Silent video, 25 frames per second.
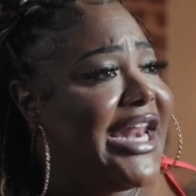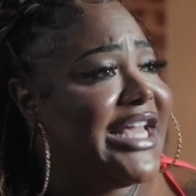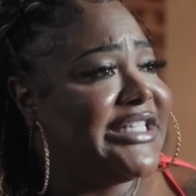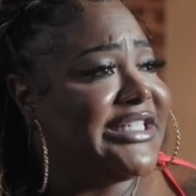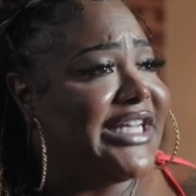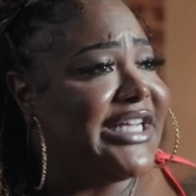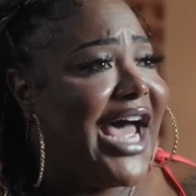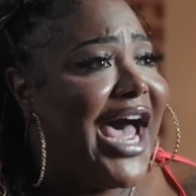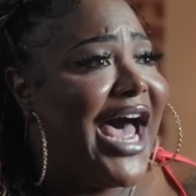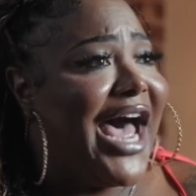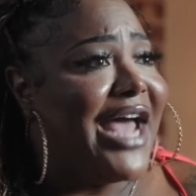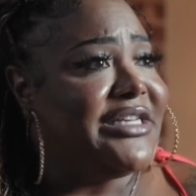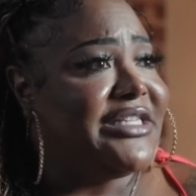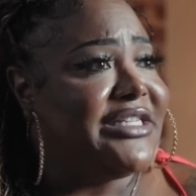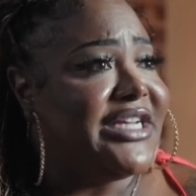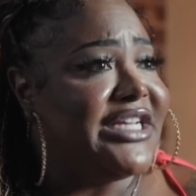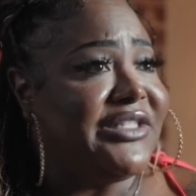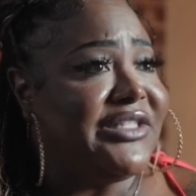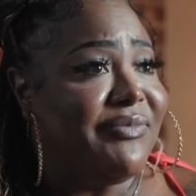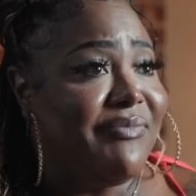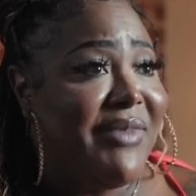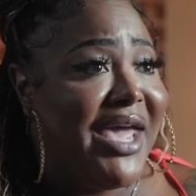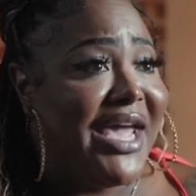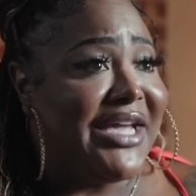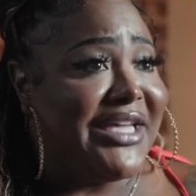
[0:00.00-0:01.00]
listen, I
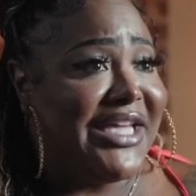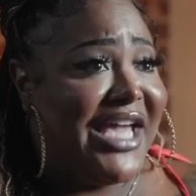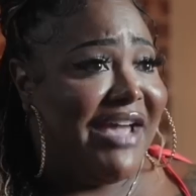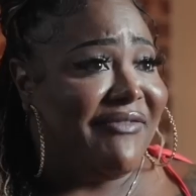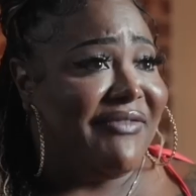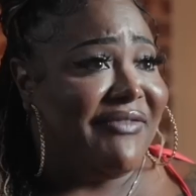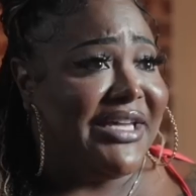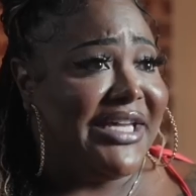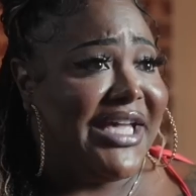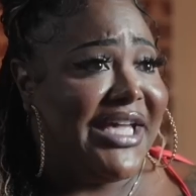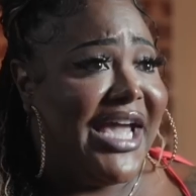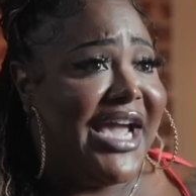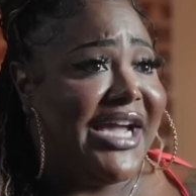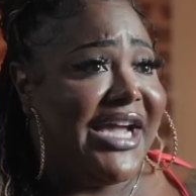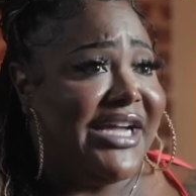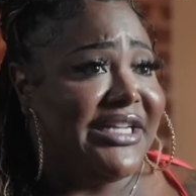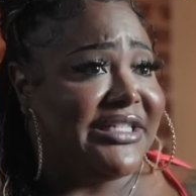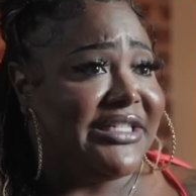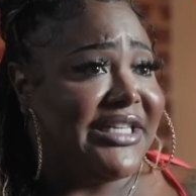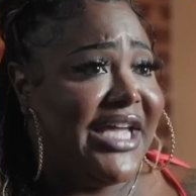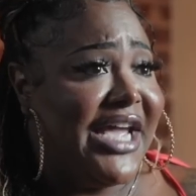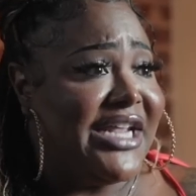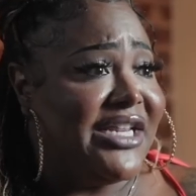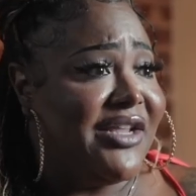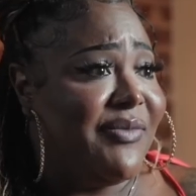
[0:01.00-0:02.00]
just met Kevin
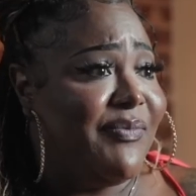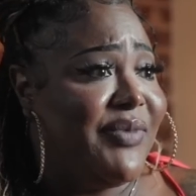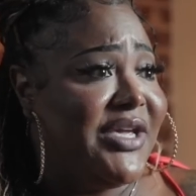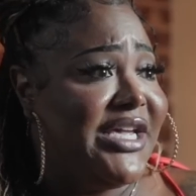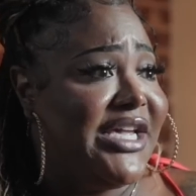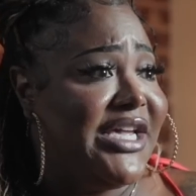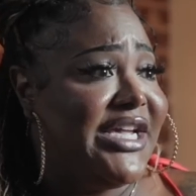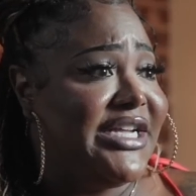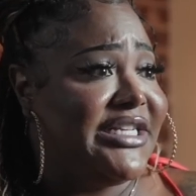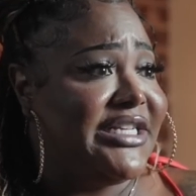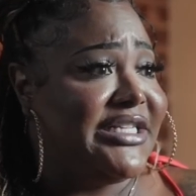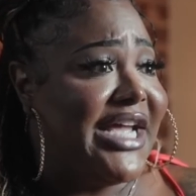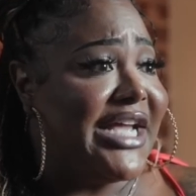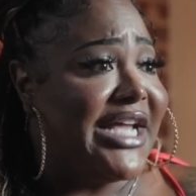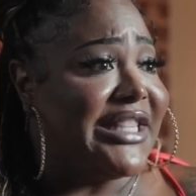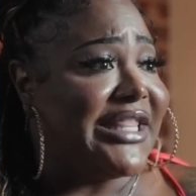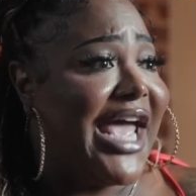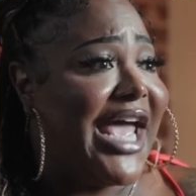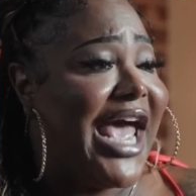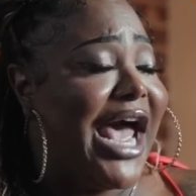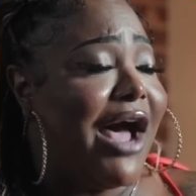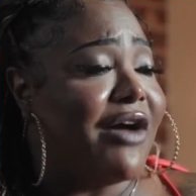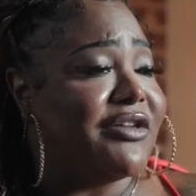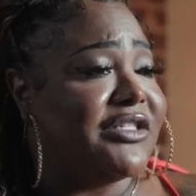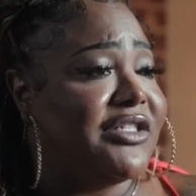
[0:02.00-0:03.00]
Gates at the BET at the
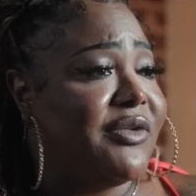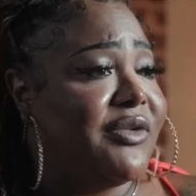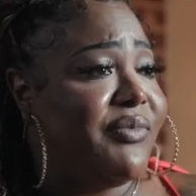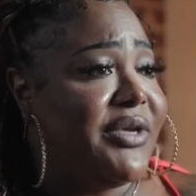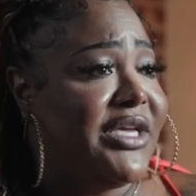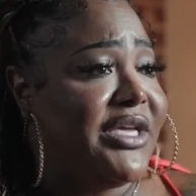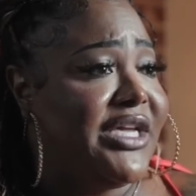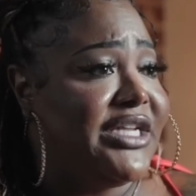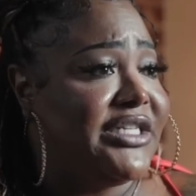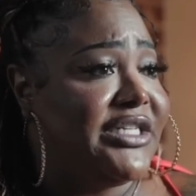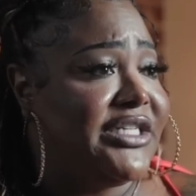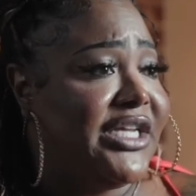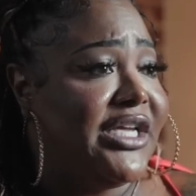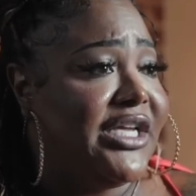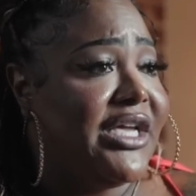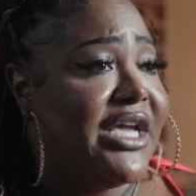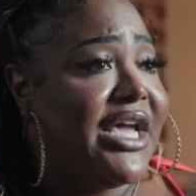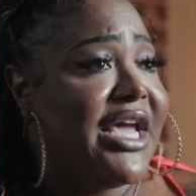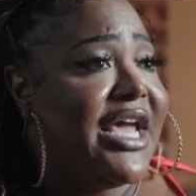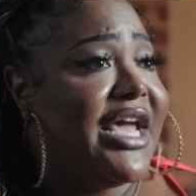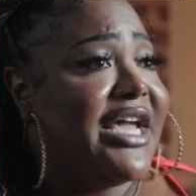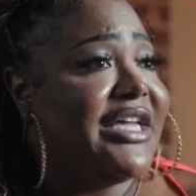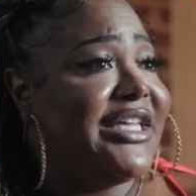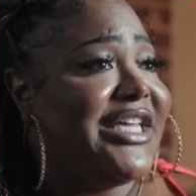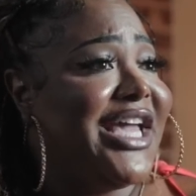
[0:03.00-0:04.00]
House of BET.
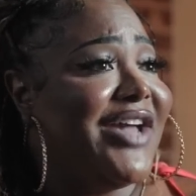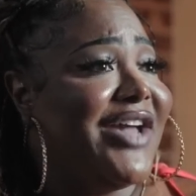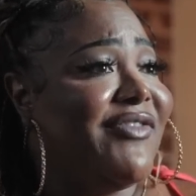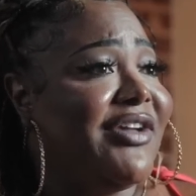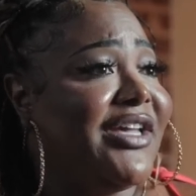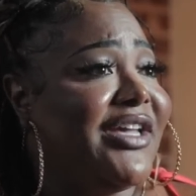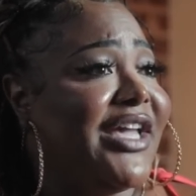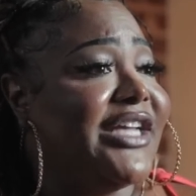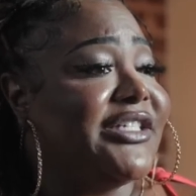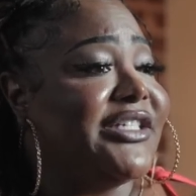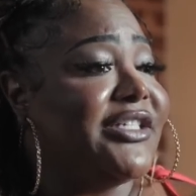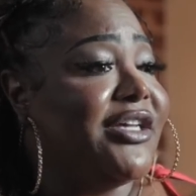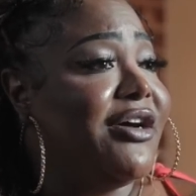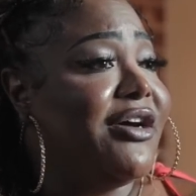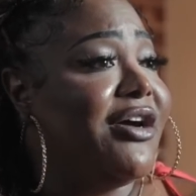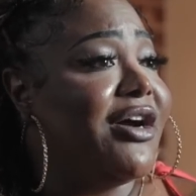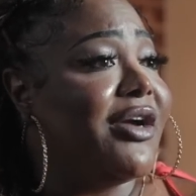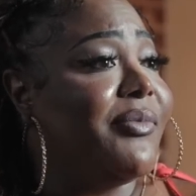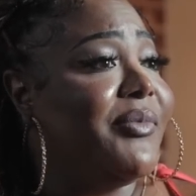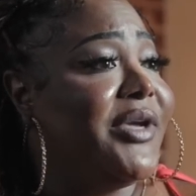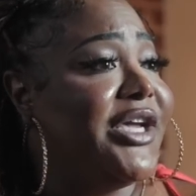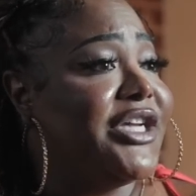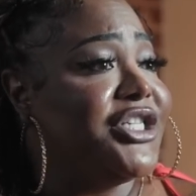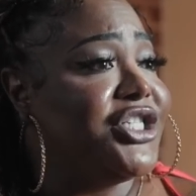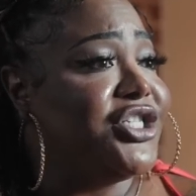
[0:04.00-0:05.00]
Kevin Gates hugged
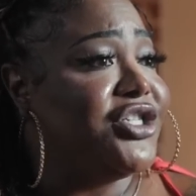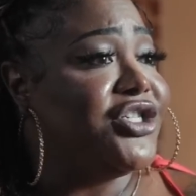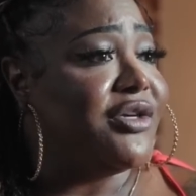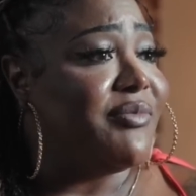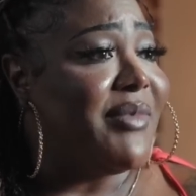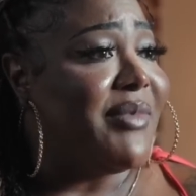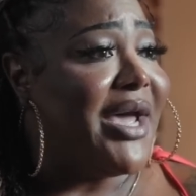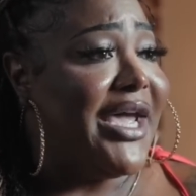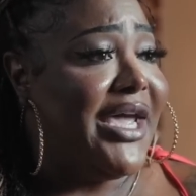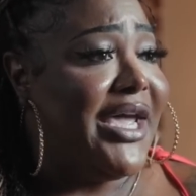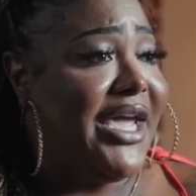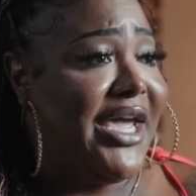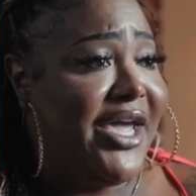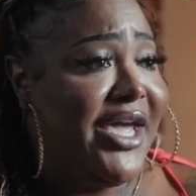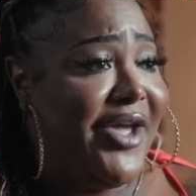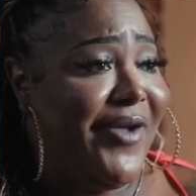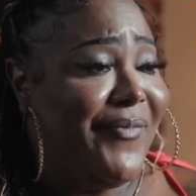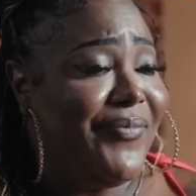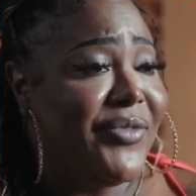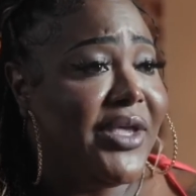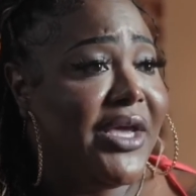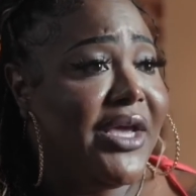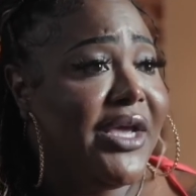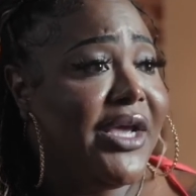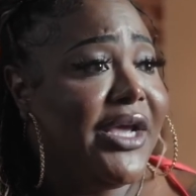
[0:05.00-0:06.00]
me and shook my
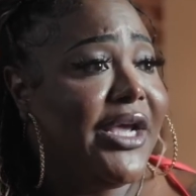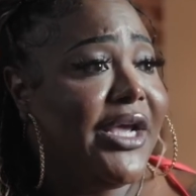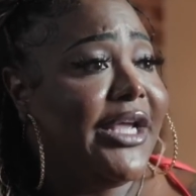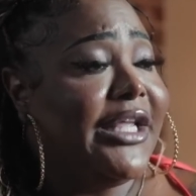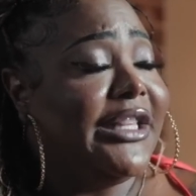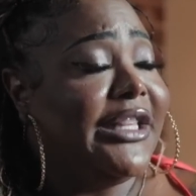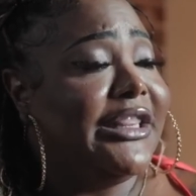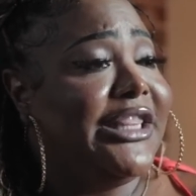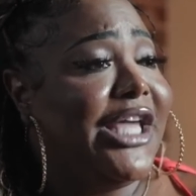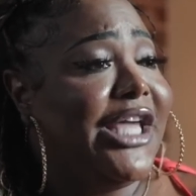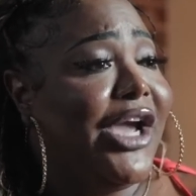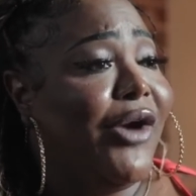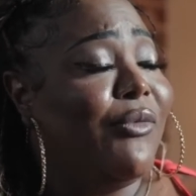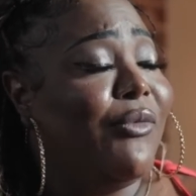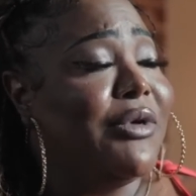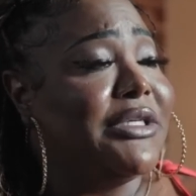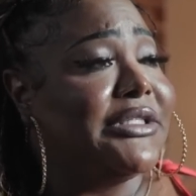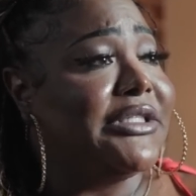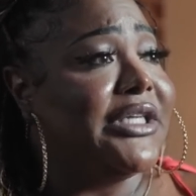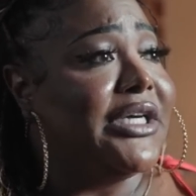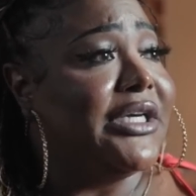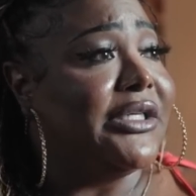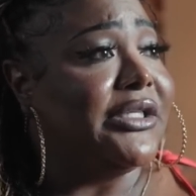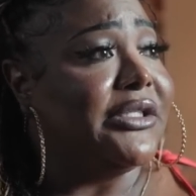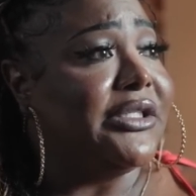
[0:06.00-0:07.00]
hand. There
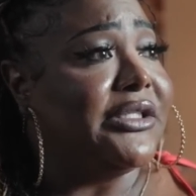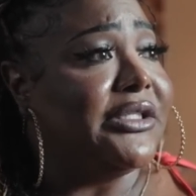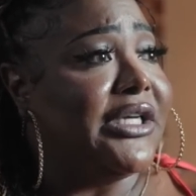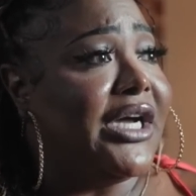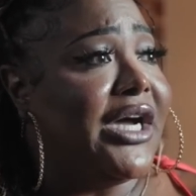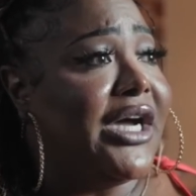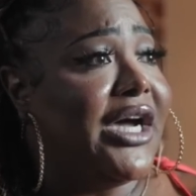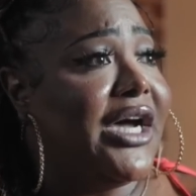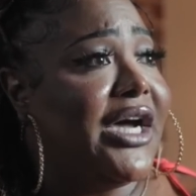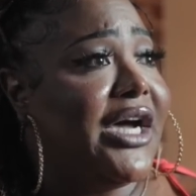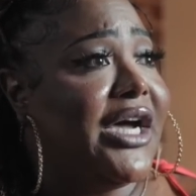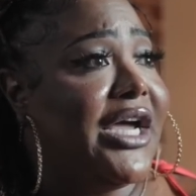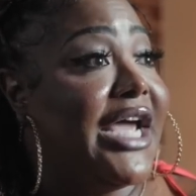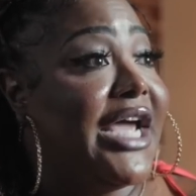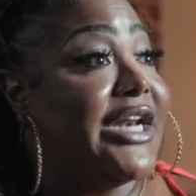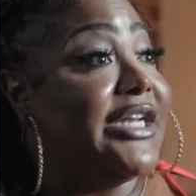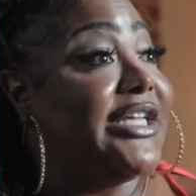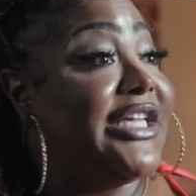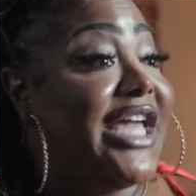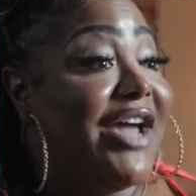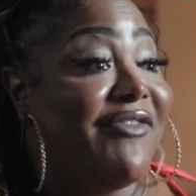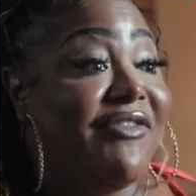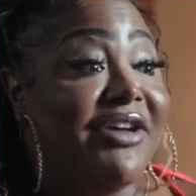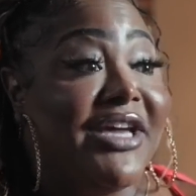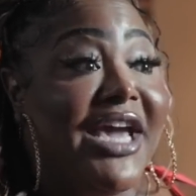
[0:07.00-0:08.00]
was a uh, and
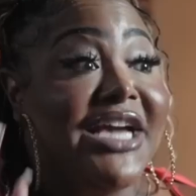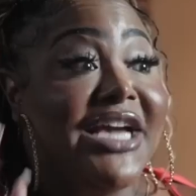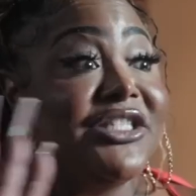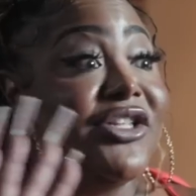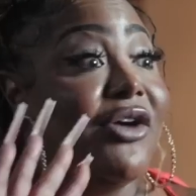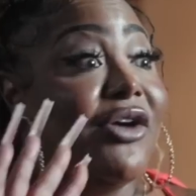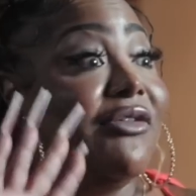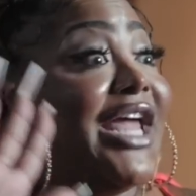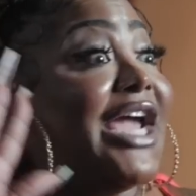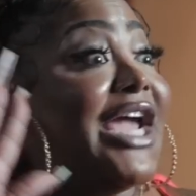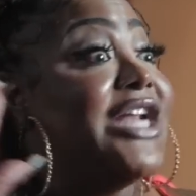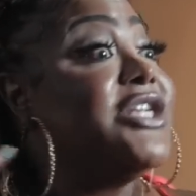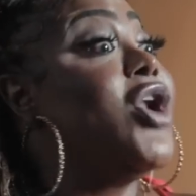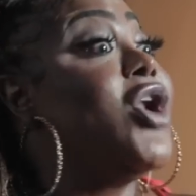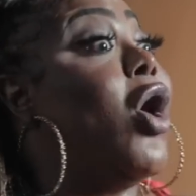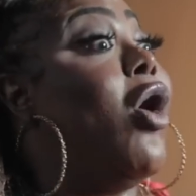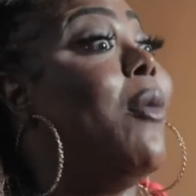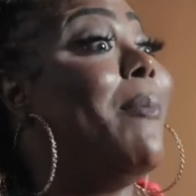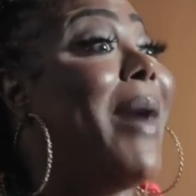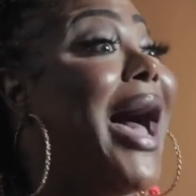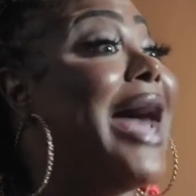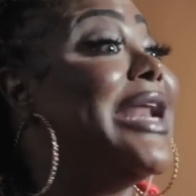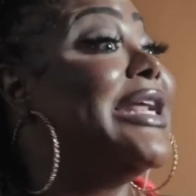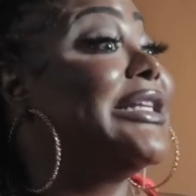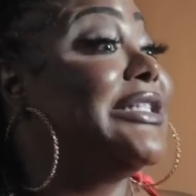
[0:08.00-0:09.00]
Kevin Gates don't let
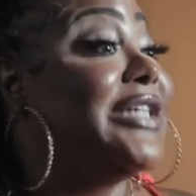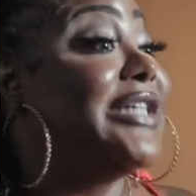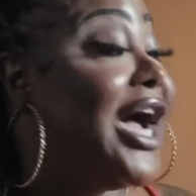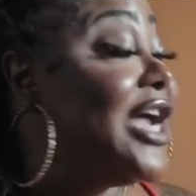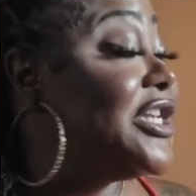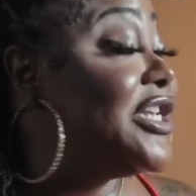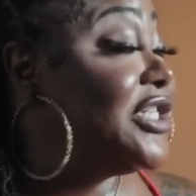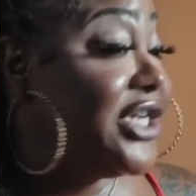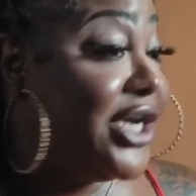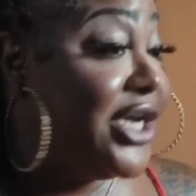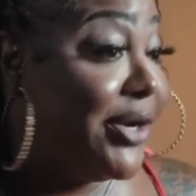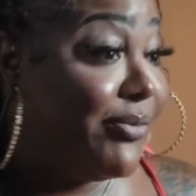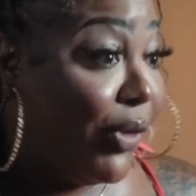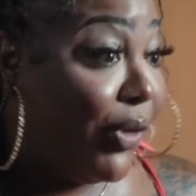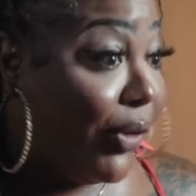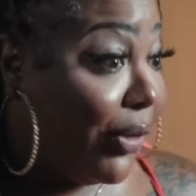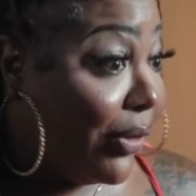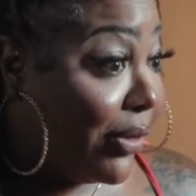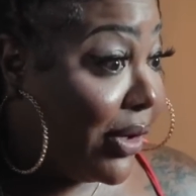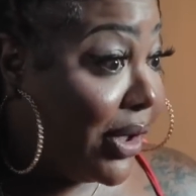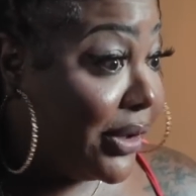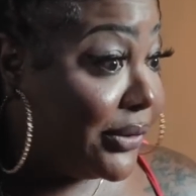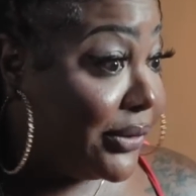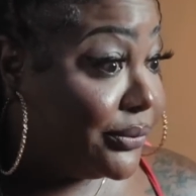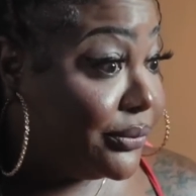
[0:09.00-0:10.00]
nobody touch him,
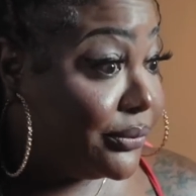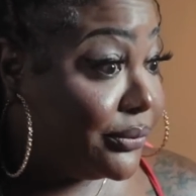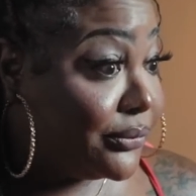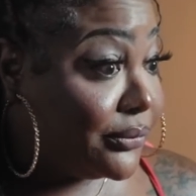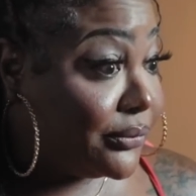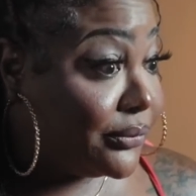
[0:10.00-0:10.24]
girl.